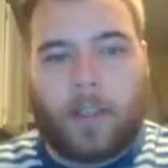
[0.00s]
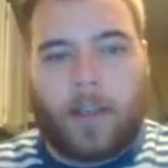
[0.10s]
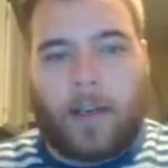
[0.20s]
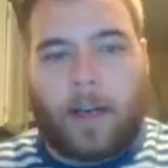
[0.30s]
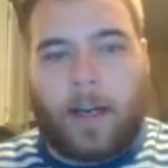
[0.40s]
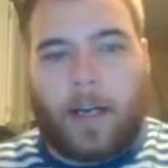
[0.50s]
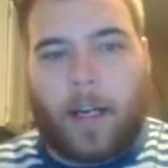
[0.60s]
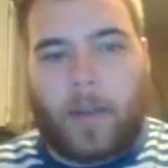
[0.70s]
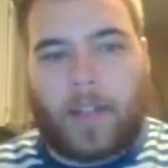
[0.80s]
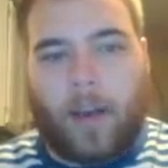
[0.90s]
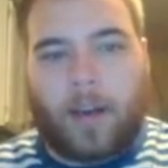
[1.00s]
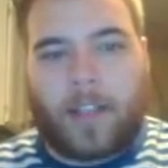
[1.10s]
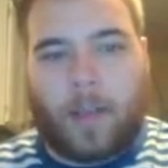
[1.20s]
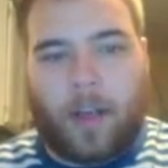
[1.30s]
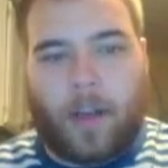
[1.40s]
I was talking to
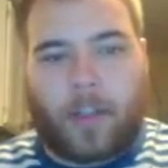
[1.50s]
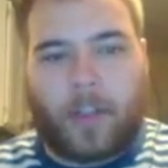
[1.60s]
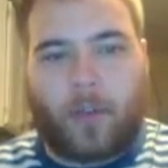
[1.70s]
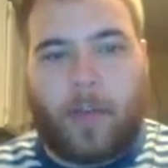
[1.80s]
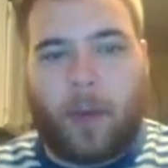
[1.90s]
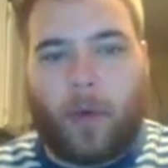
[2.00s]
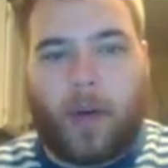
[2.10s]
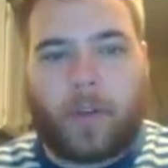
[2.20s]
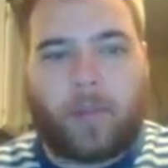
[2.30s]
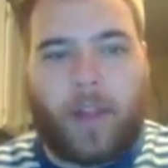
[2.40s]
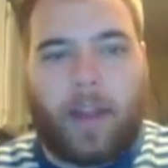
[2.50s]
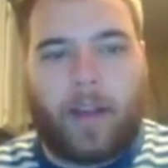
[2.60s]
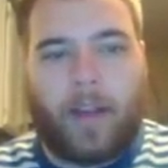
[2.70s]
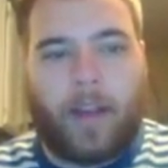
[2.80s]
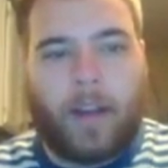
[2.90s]
somebody on the stream, though, when I was
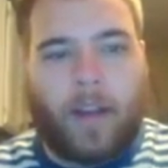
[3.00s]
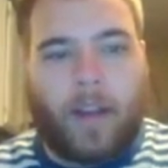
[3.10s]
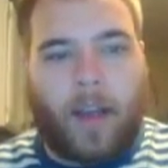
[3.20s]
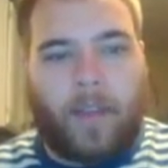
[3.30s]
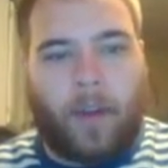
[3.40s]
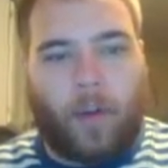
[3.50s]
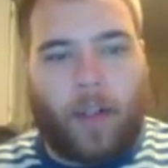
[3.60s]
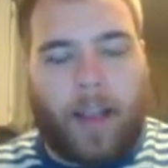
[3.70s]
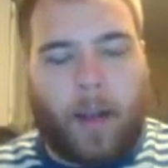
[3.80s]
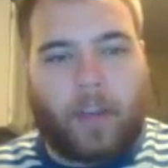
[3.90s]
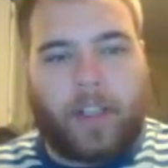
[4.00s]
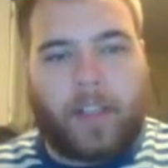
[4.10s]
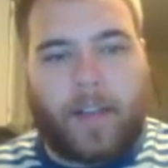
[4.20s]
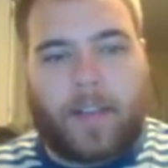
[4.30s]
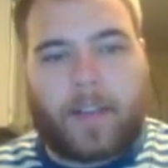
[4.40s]
playing, and they were like, I really
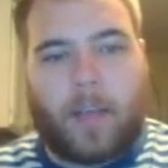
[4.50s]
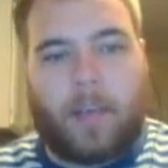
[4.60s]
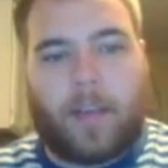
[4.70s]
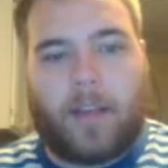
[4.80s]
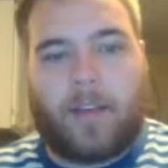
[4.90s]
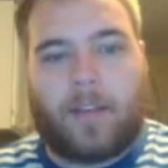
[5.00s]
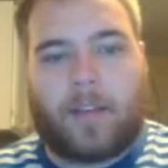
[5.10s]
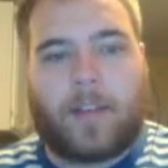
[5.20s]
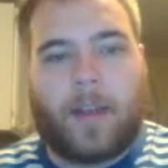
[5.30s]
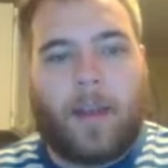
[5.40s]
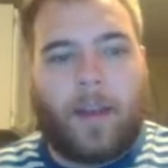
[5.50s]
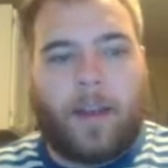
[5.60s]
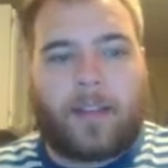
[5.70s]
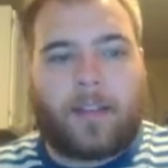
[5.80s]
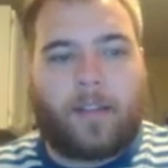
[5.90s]
like this game because
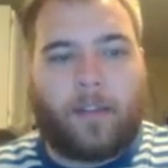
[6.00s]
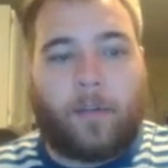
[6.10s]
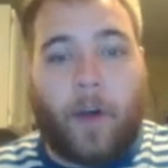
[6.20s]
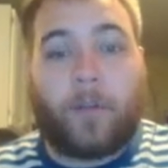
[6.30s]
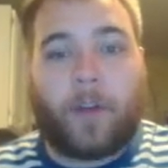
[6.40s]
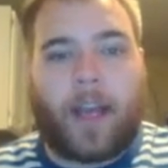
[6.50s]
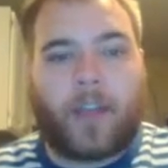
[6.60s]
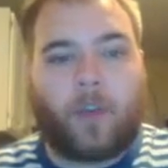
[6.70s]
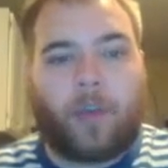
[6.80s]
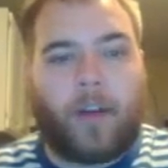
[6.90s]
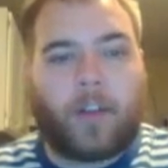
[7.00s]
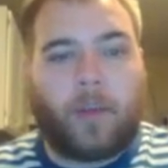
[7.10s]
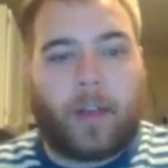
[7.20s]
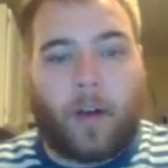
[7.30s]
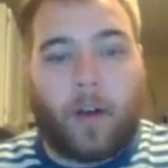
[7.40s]
it's fun for casual players,
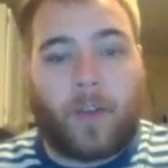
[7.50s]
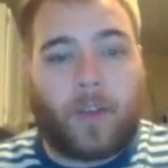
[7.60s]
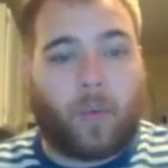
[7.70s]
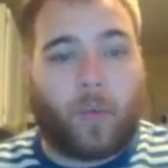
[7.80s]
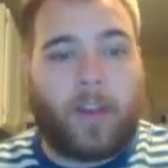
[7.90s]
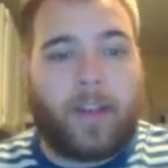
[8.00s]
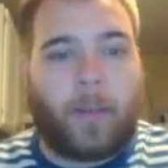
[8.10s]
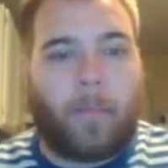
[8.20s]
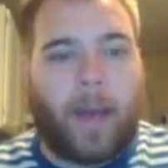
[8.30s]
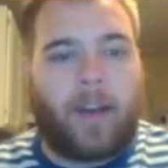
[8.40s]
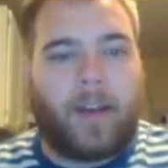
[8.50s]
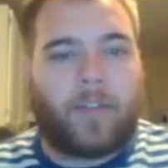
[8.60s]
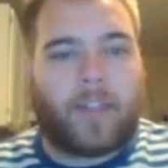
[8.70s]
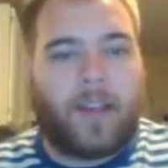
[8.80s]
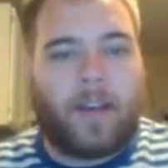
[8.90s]
but it also has a really competitive
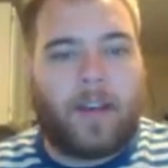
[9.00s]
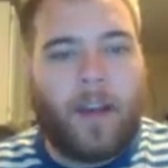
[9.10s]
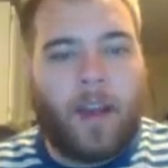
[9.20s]
scene.